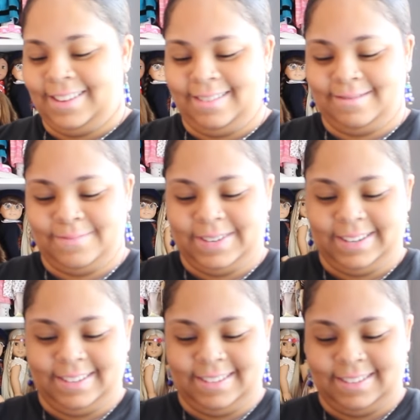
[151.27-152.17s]
Oh my
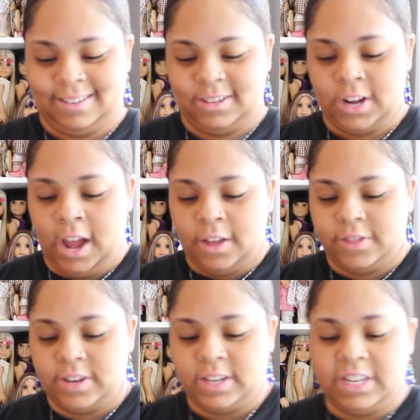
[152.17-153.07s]
gosh.
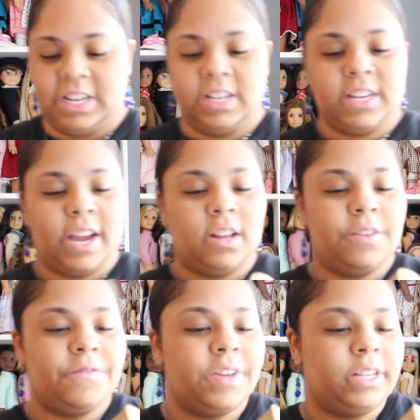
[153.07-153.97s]
The detail
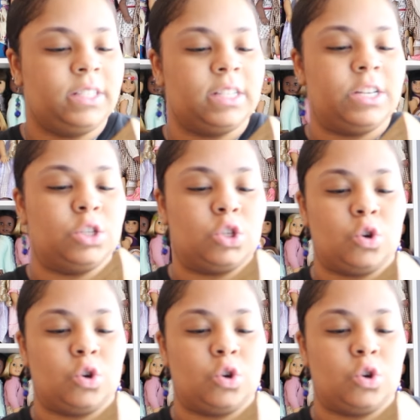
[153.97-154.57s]
of this is